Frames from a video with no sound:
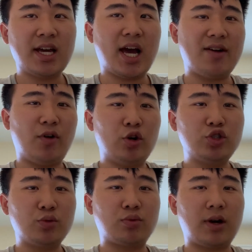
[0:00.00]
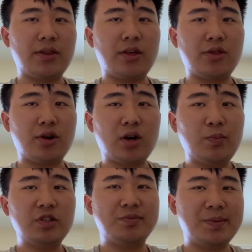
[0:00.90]
I've also brought the third
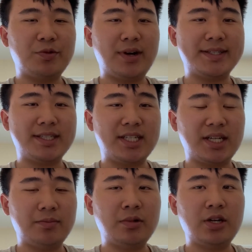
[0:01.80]
most people as a team